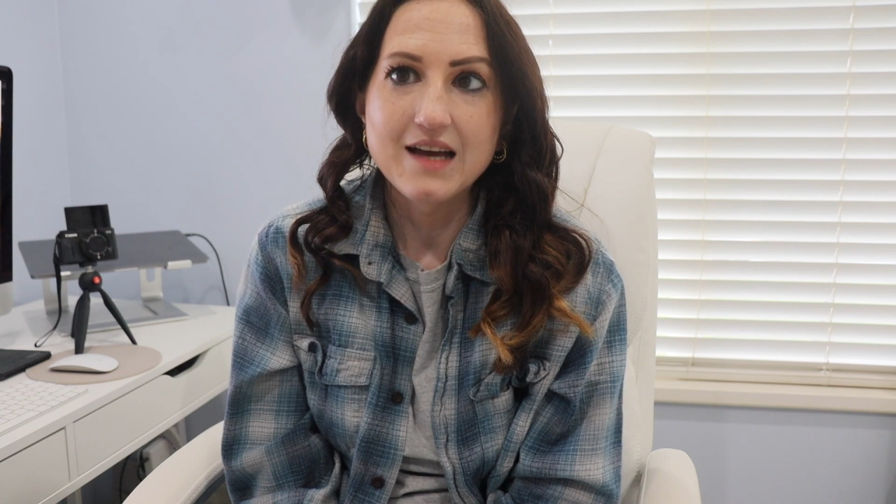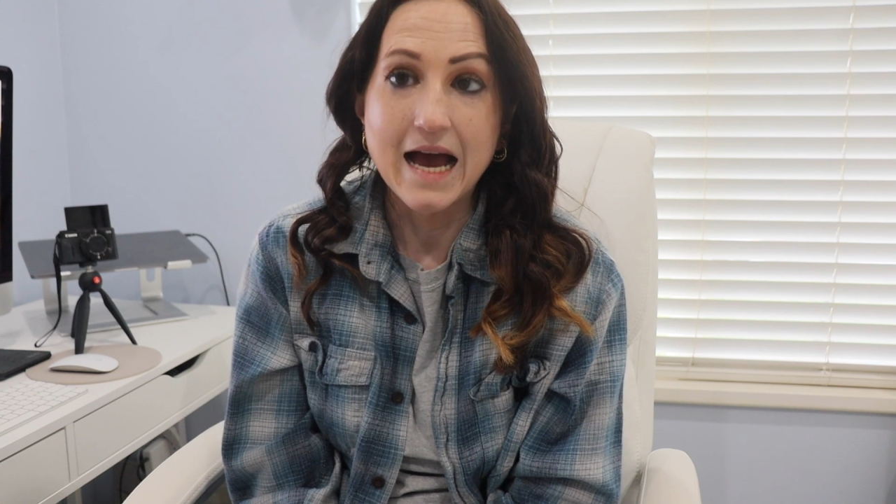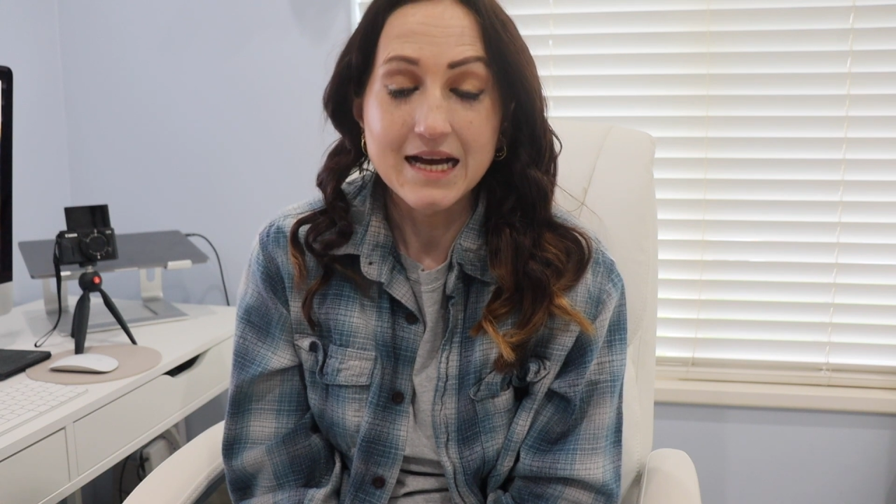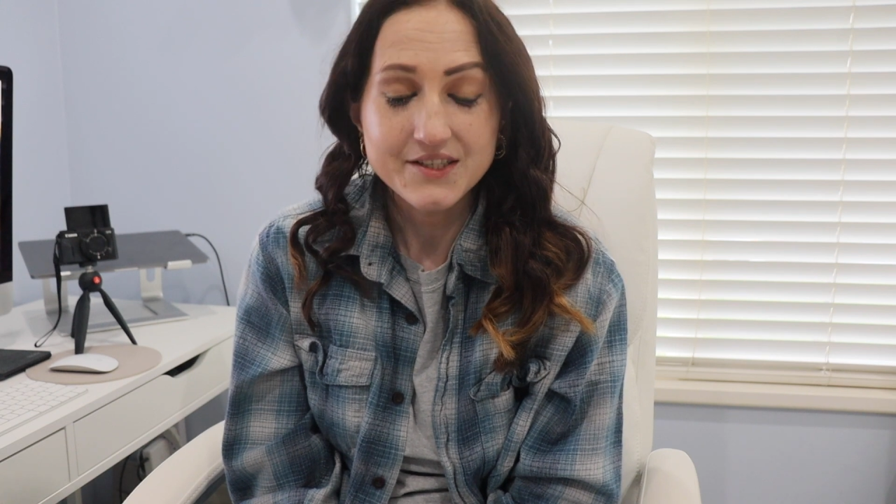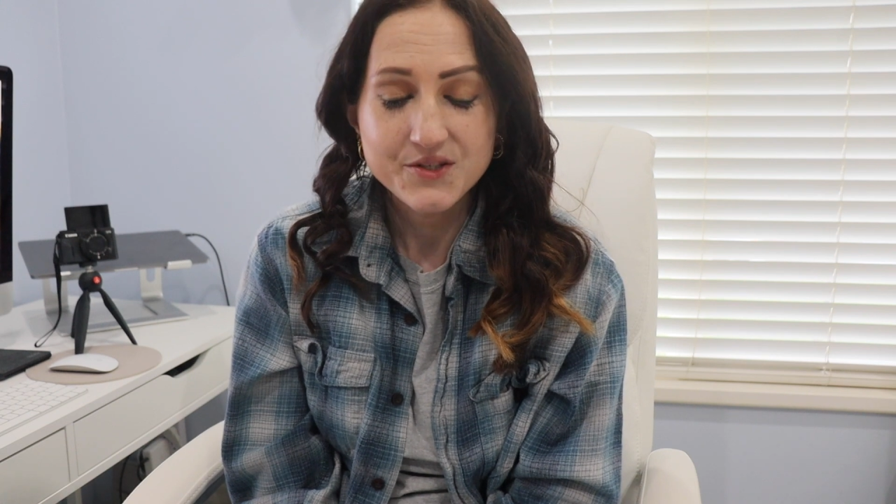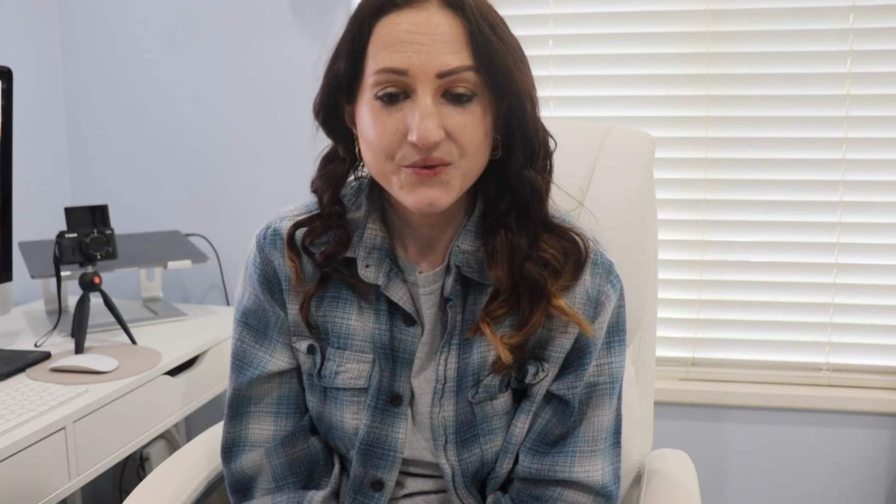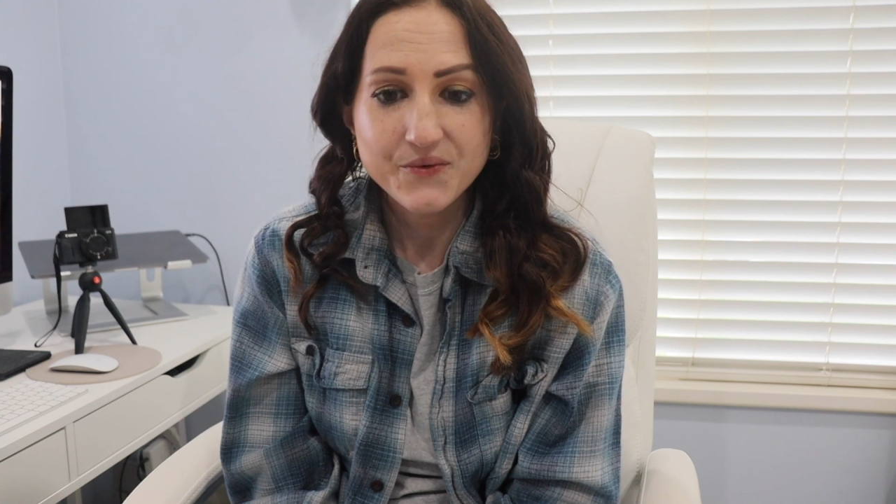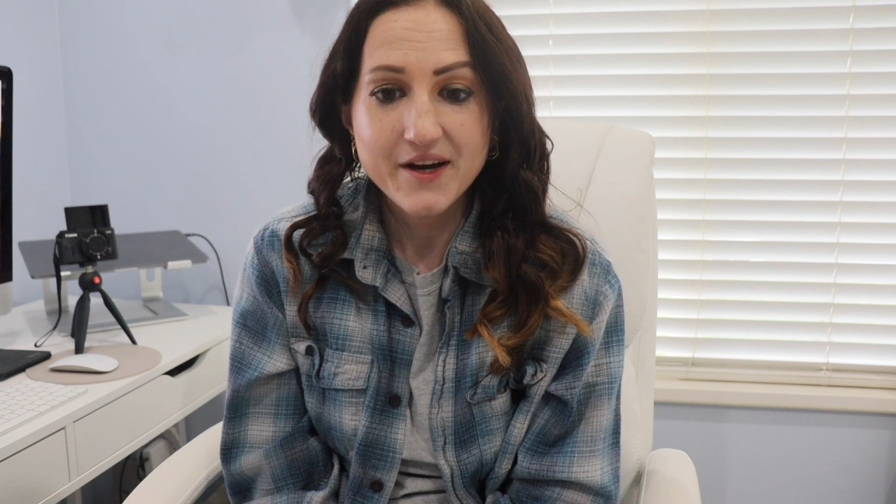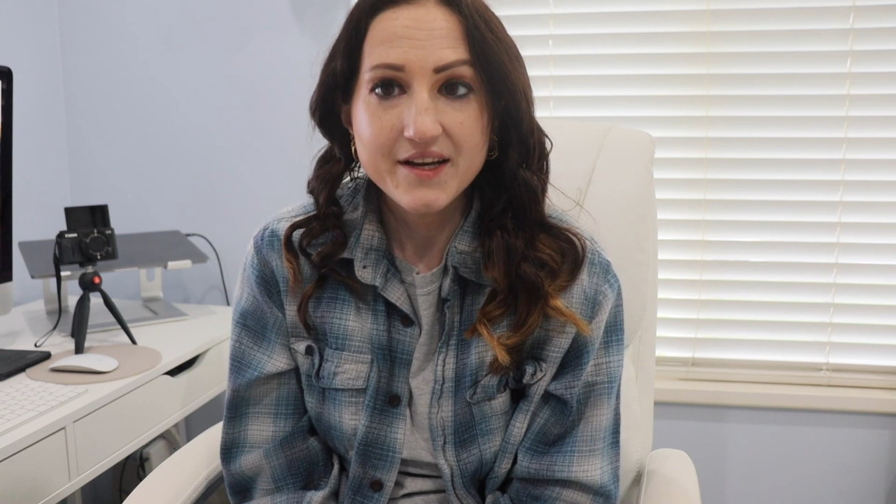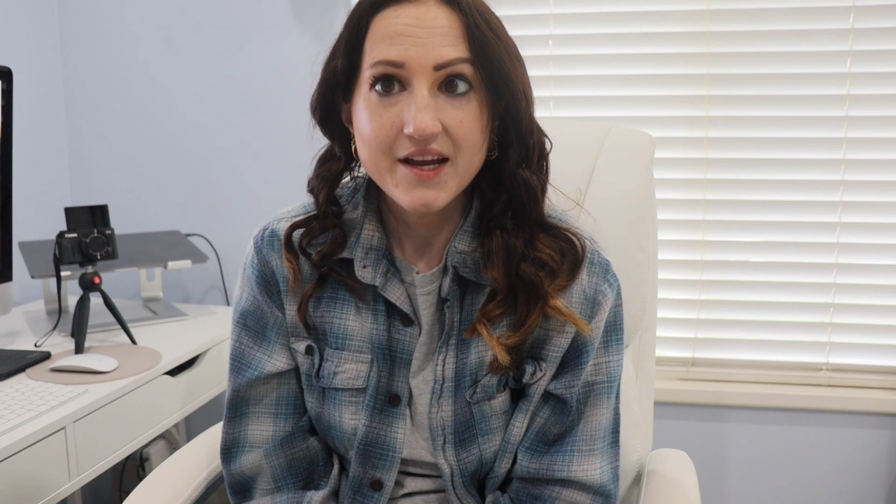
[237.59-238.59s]
at
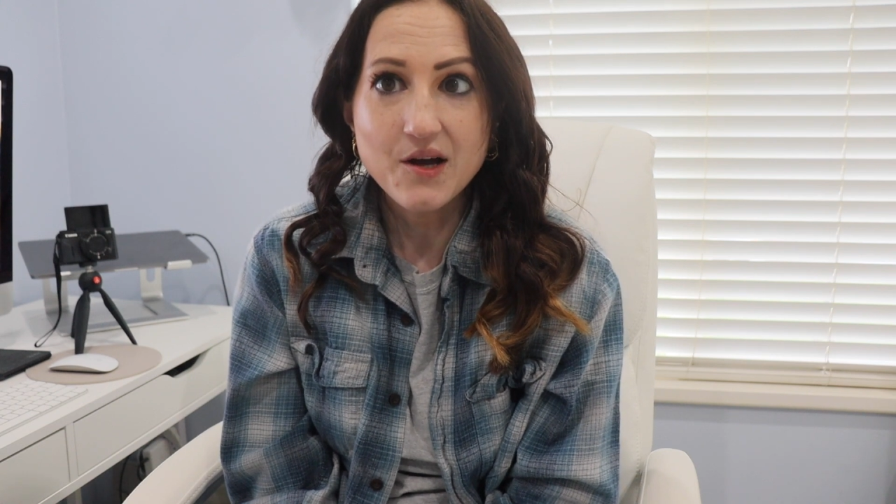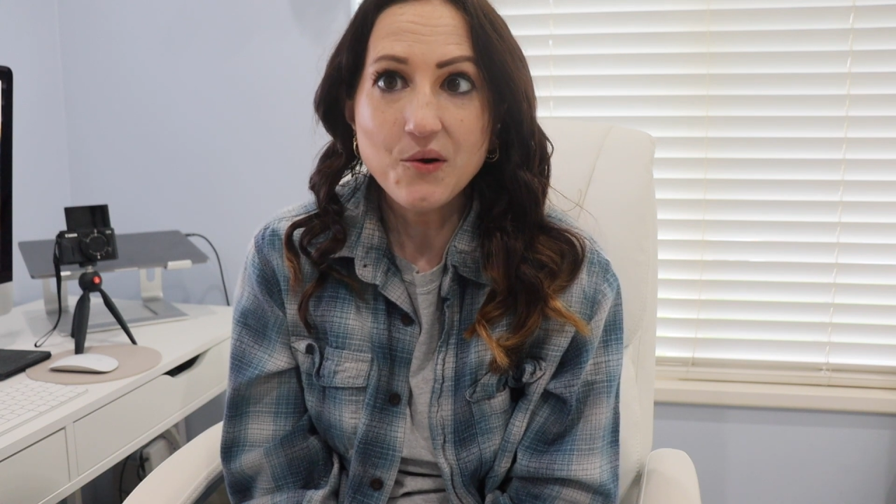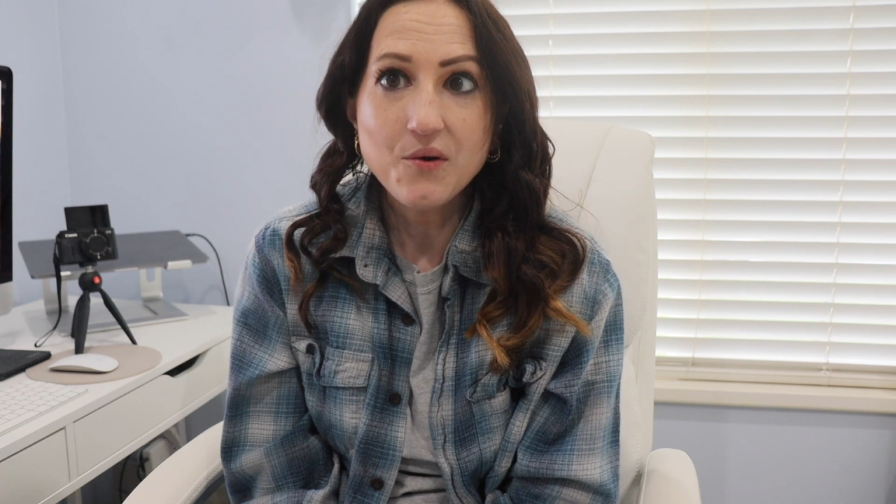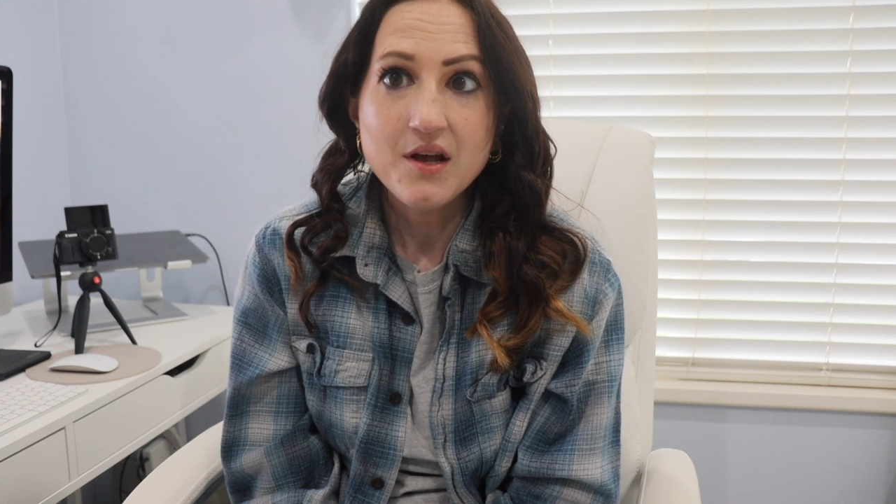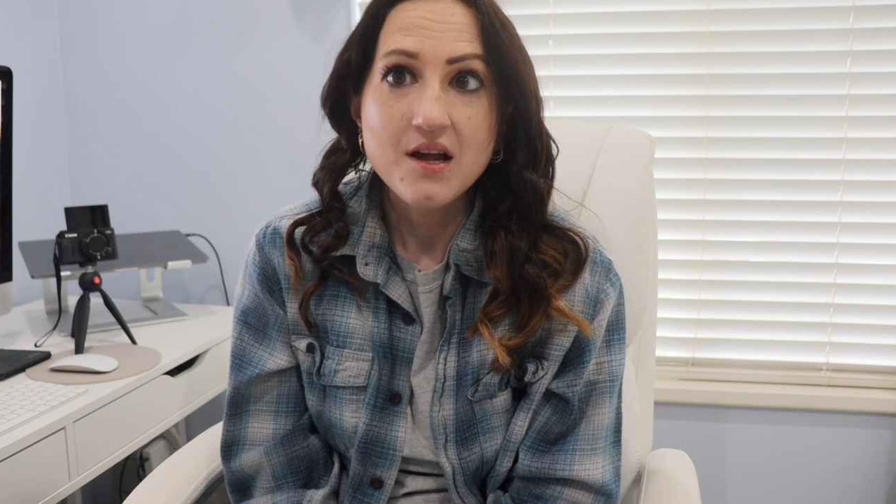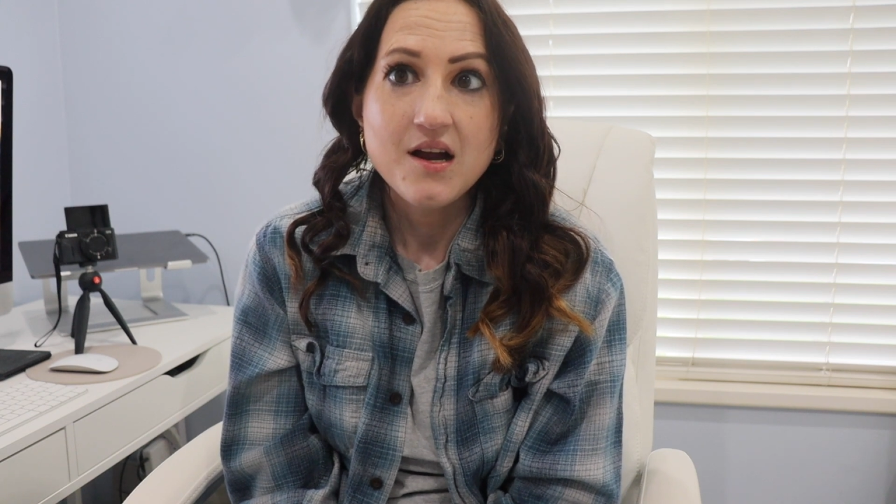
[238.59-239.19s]
right now.